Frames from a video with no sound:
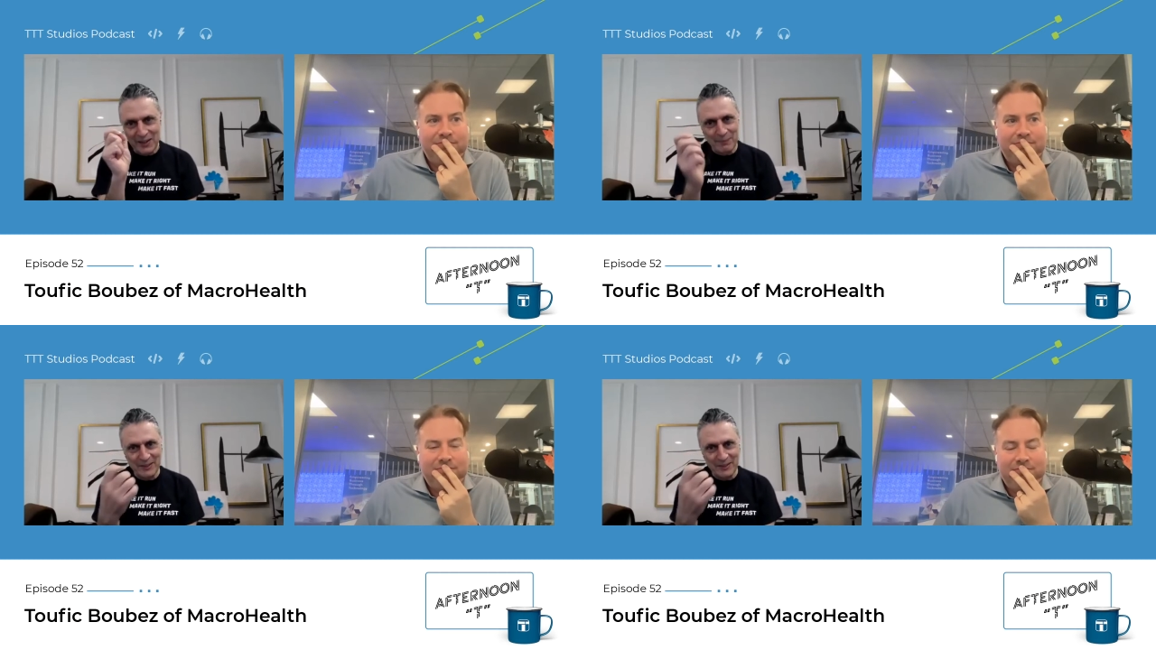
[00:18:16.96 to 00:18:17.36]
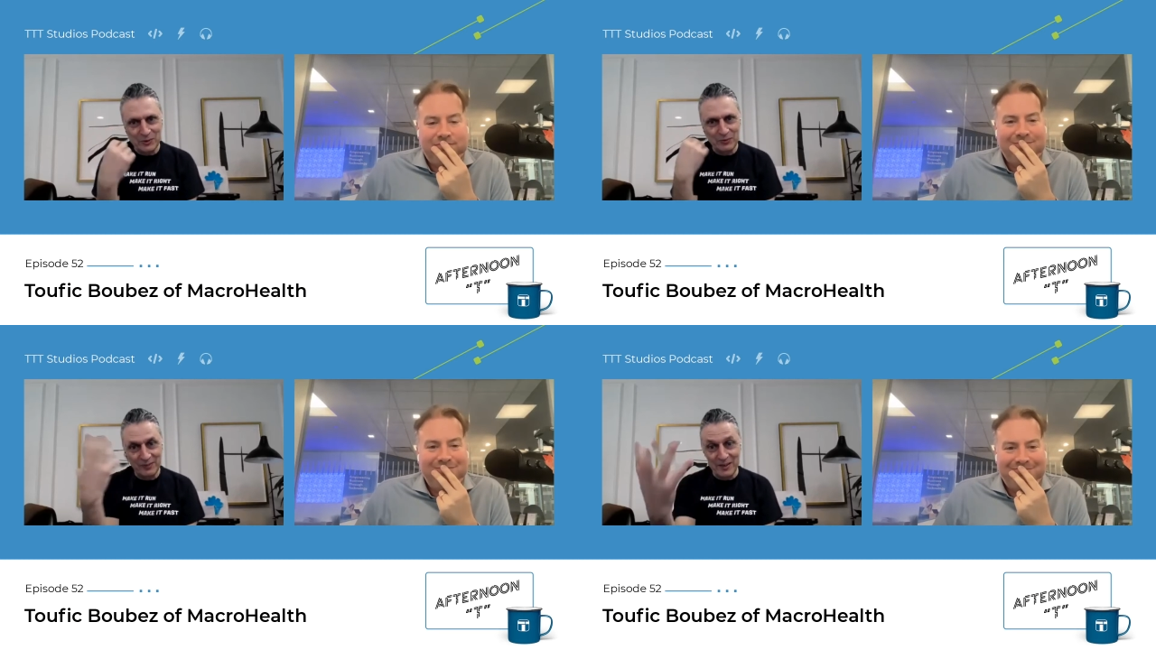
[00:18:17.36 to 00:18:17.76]
Speaker 1: bit
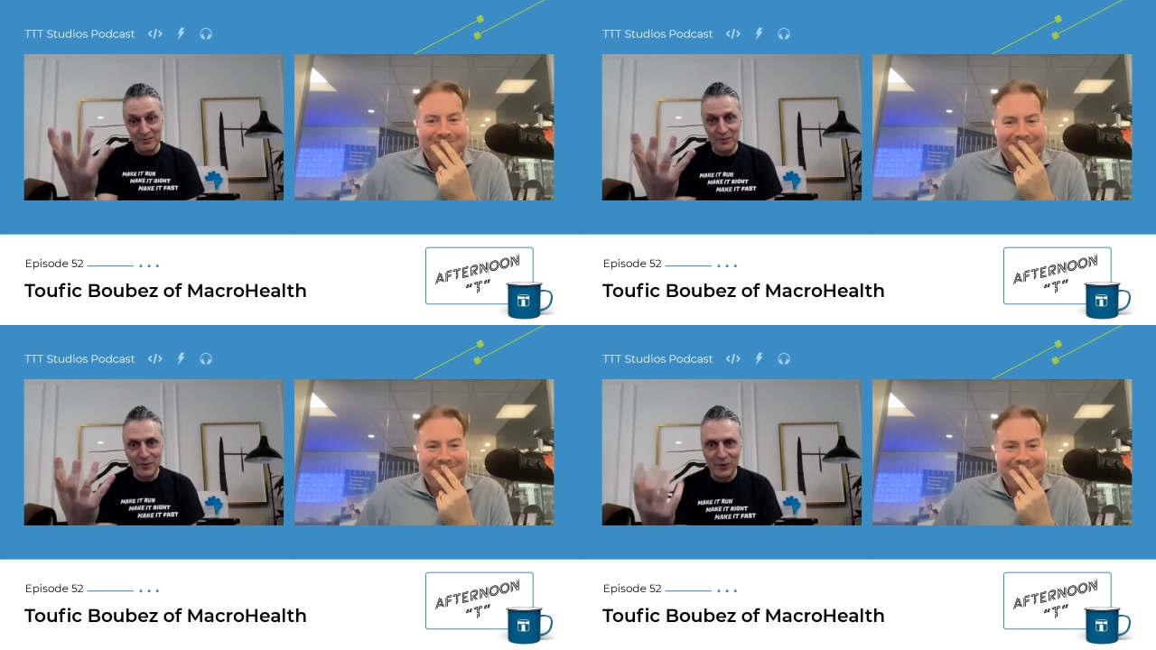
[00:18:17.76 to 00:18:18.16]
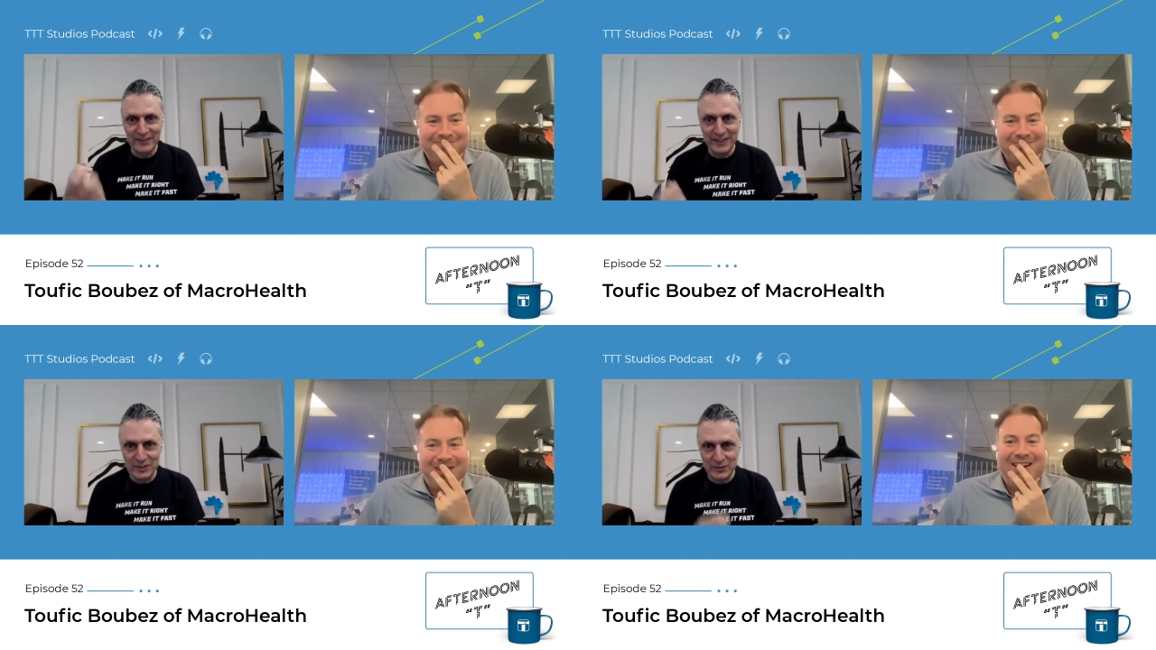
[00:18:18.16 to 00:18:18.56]
to flavor a whole
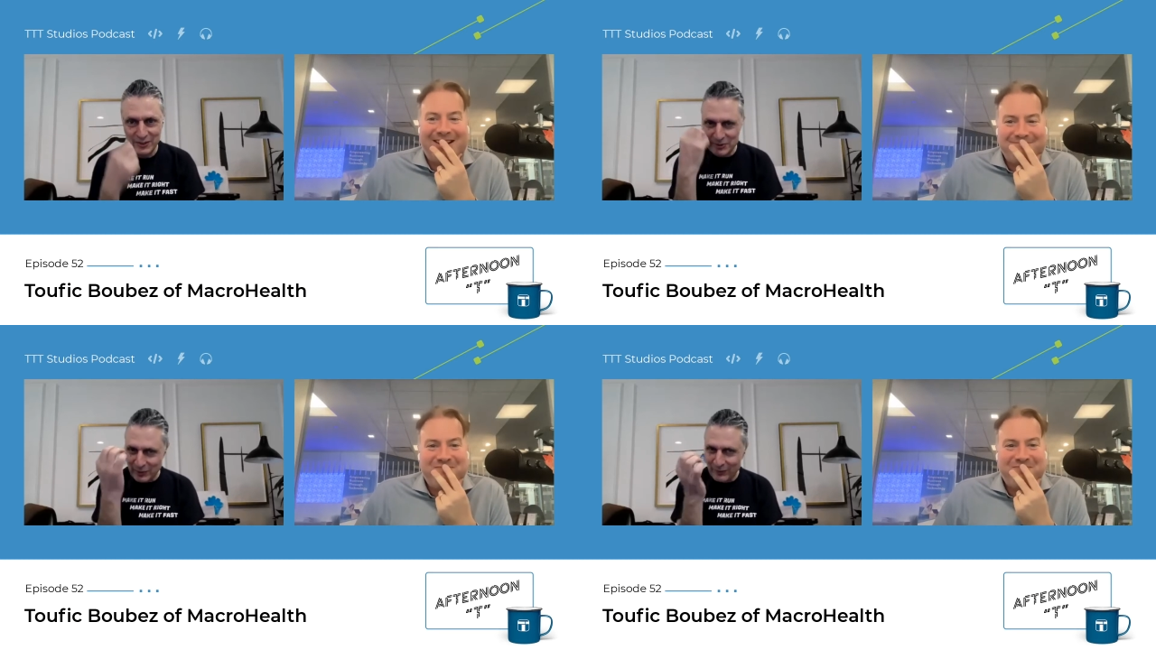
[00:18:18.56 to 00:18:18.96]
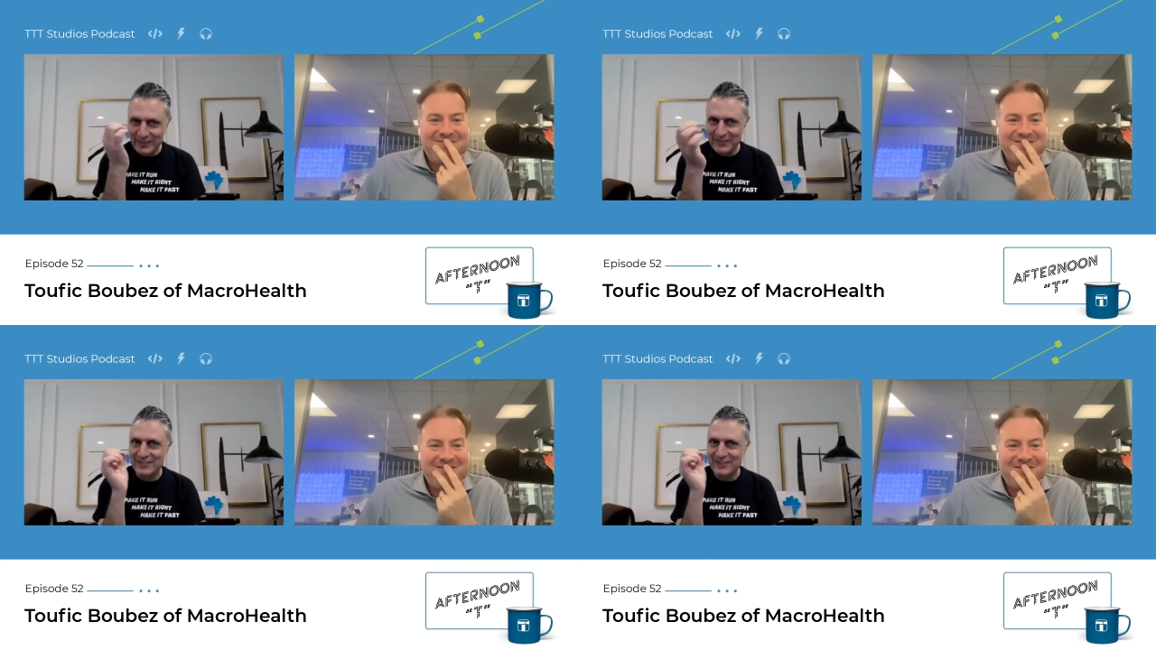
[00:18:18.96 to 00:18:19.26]
dish. Oh, yeah. So we,